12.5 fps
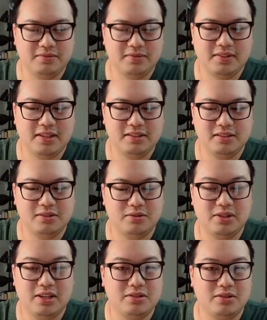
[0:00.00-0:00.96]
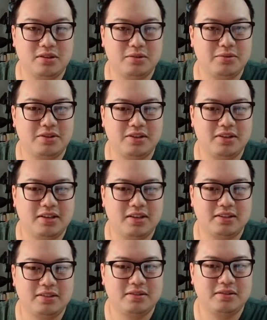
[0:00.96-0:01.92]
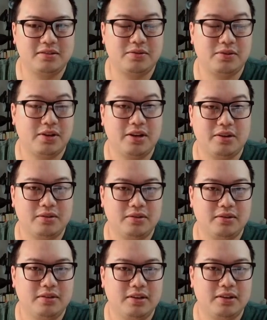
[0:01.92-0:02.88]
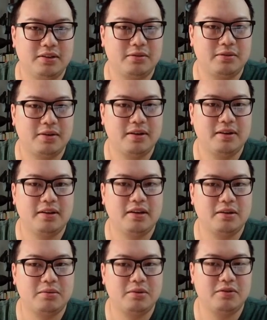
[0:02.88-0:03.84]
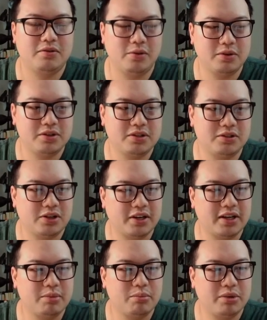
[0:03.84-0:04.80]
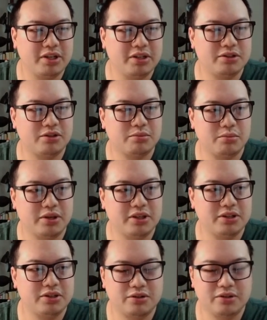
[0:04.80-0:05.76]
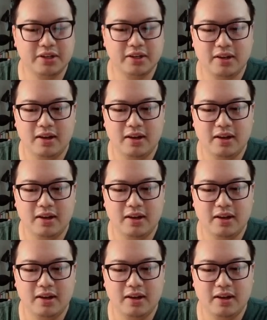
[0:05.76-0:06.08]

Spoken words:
that's all I'm going to collect for now, right? And I'm going to focus on trying to get money churning.